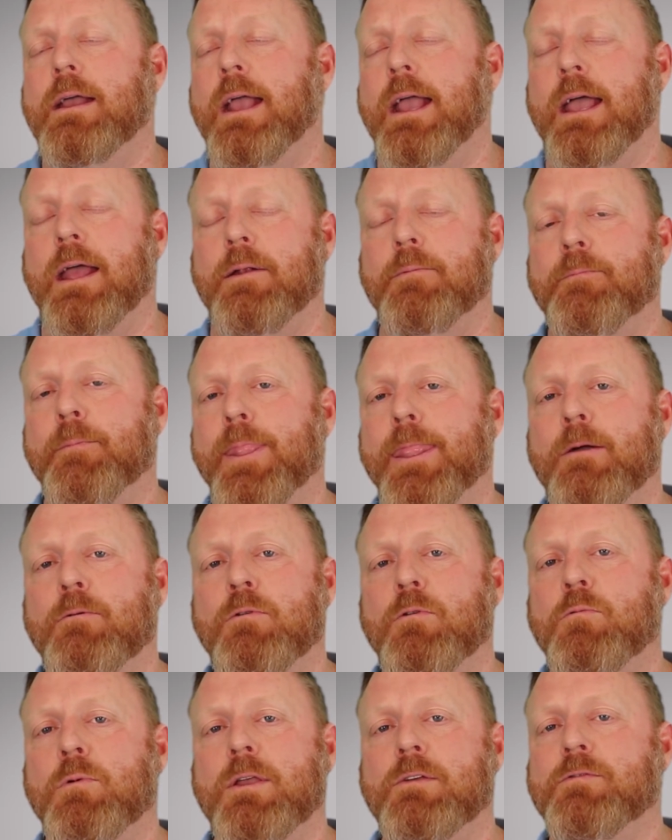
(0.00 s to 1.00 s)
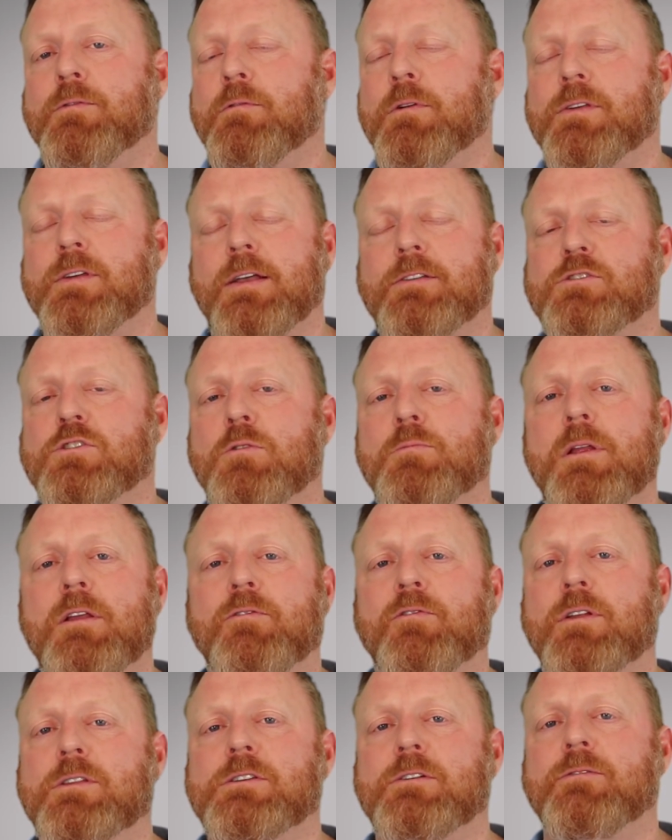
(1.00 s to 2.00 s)
And we've had so many
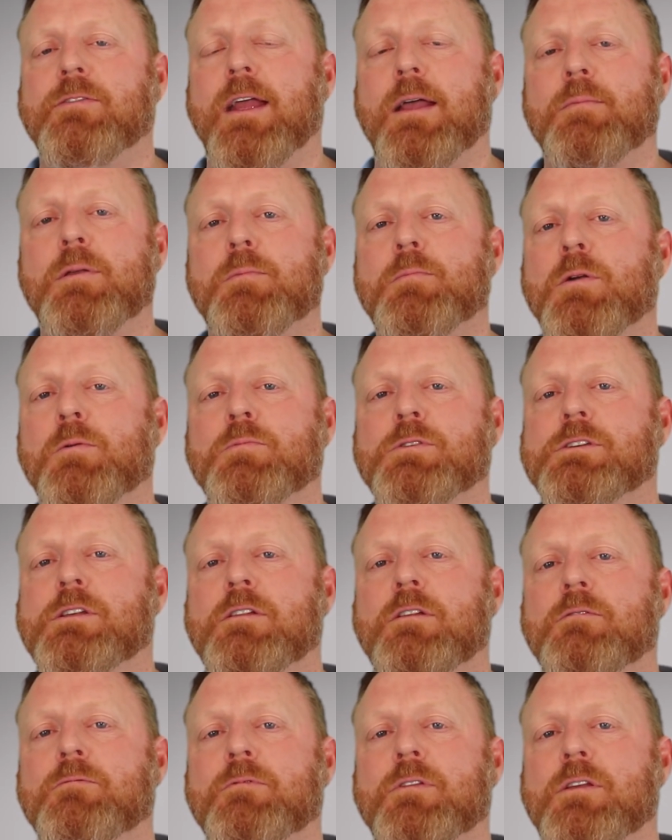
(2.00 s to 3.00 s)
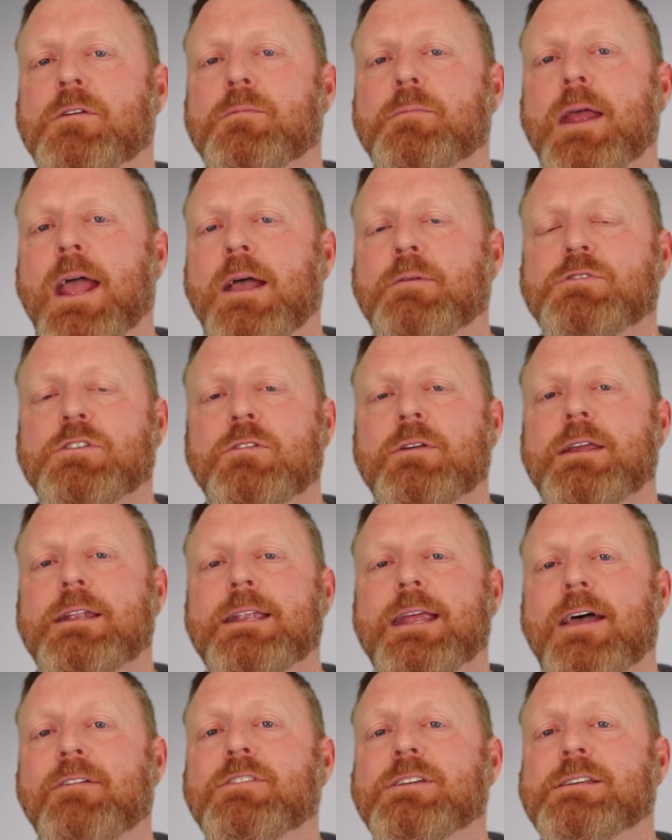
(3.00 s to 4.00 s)
friends and family members that are absolutely
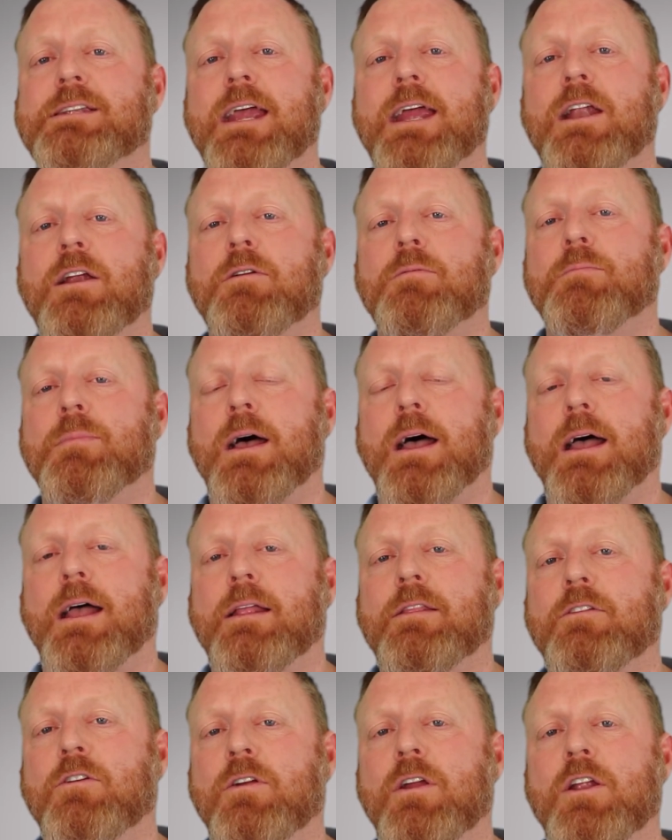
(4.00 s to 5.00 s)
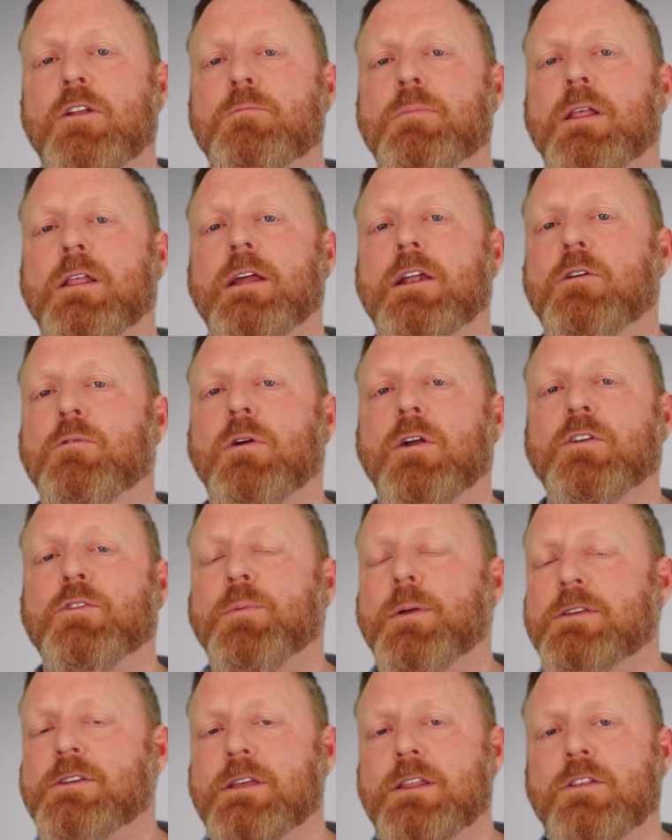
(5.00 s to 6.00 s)
devastated by their inability to work,
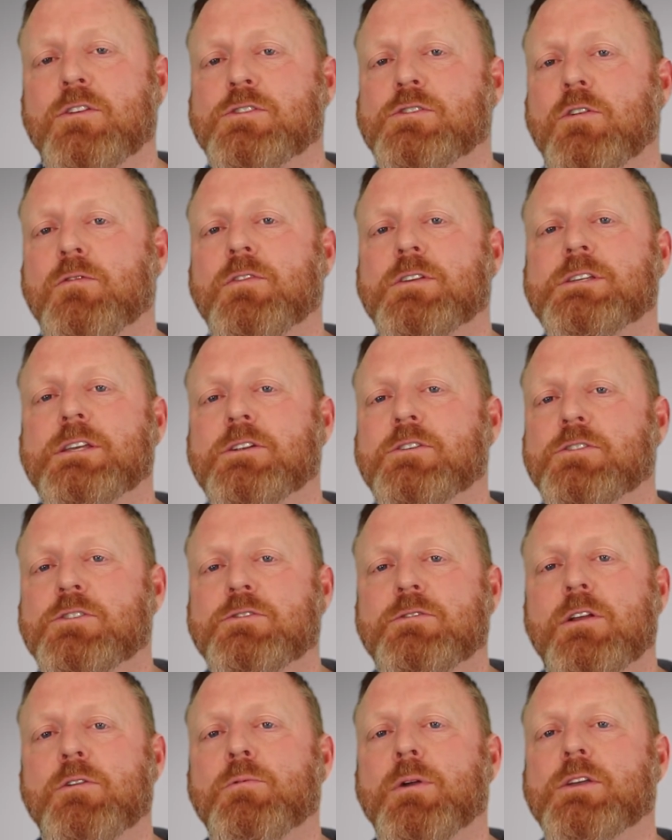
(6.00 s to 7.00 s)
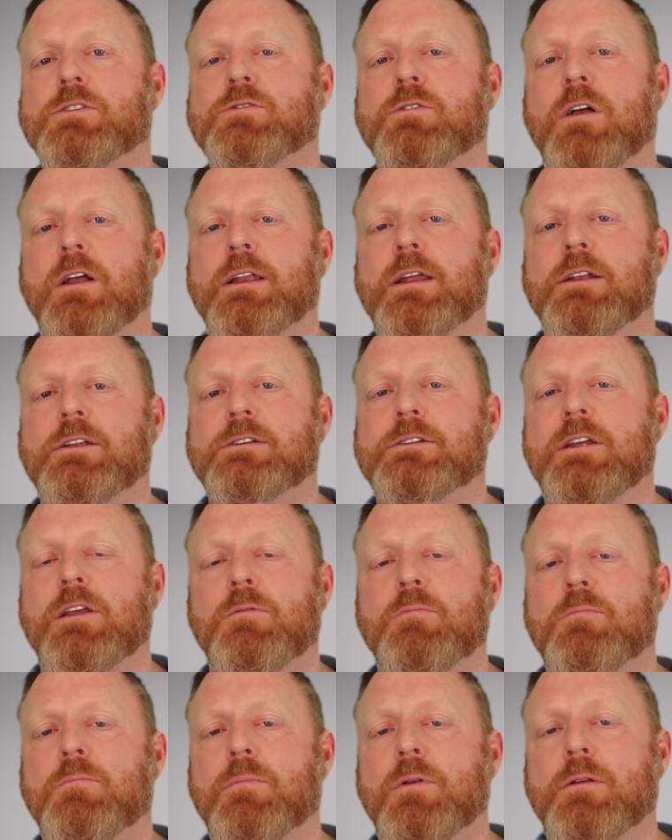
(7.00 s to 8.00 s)
especially in the service industry, restaurant
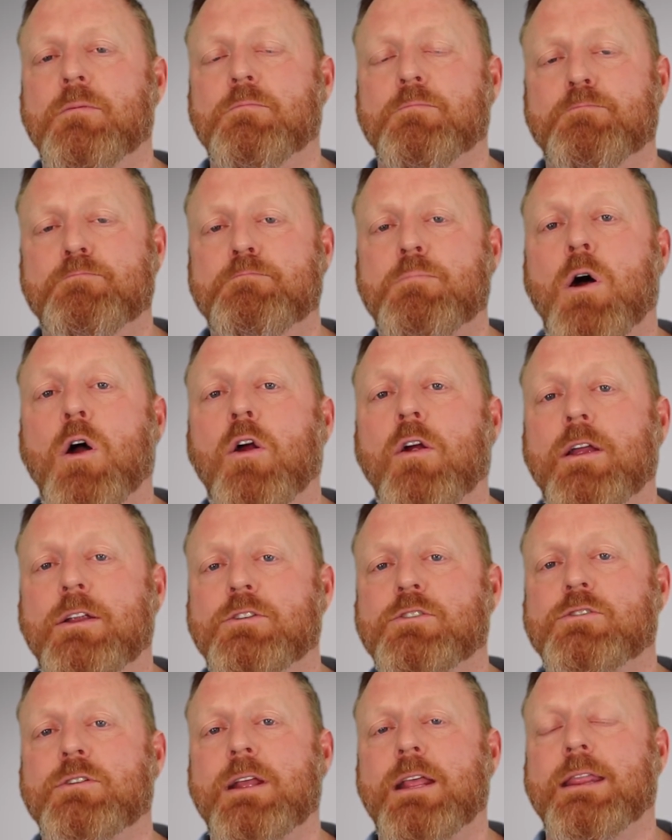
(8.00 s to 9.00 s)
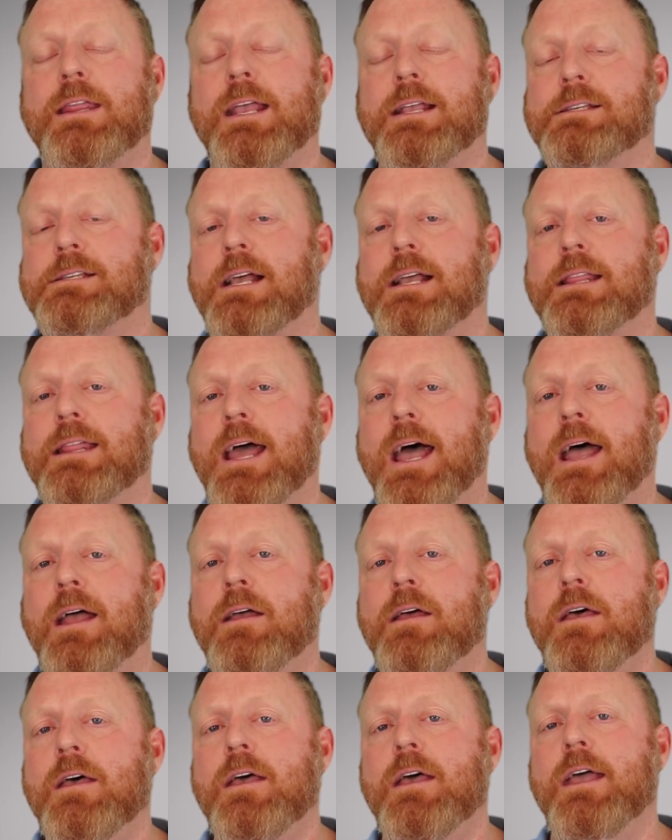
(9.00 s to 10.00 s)
industry, bar industry, things like that.